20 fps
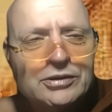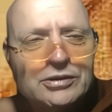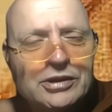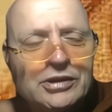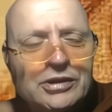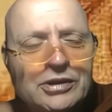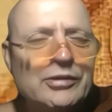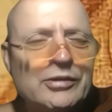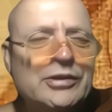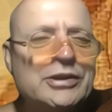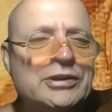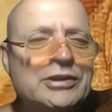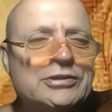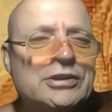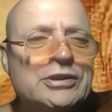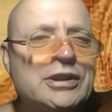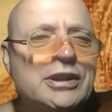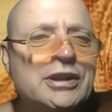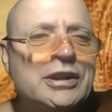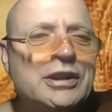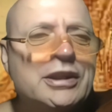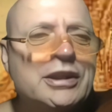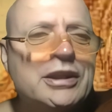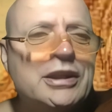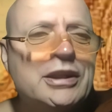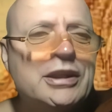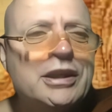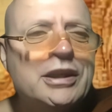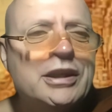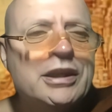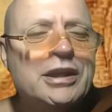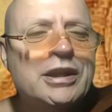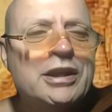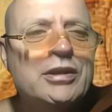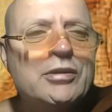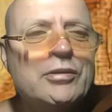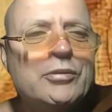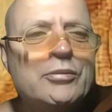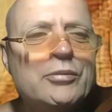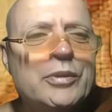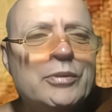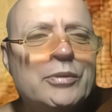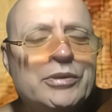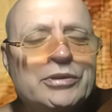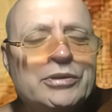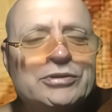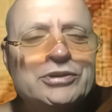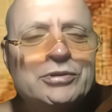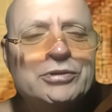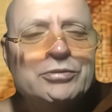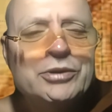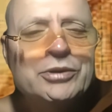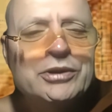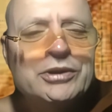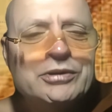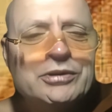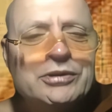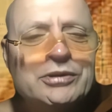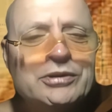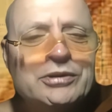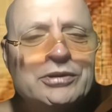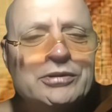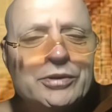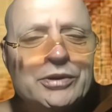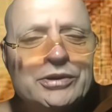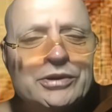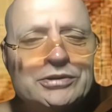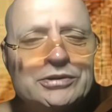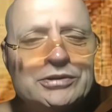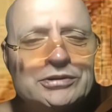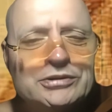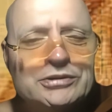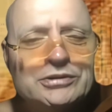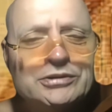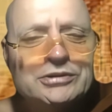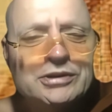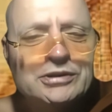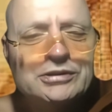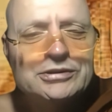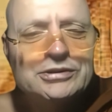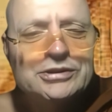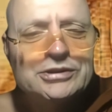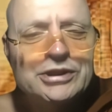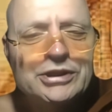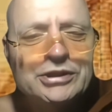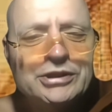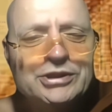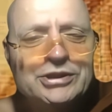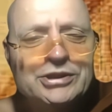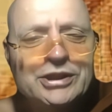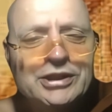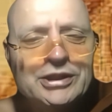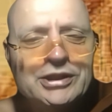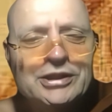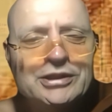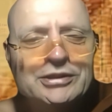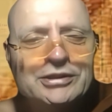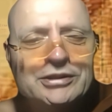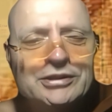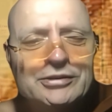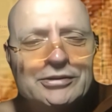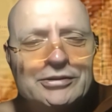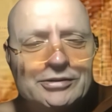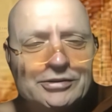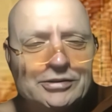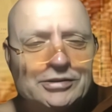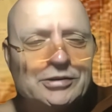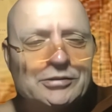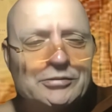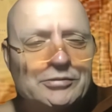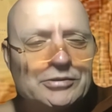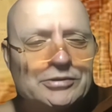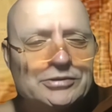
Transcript: So so you know you can when we use the word word teaching, then you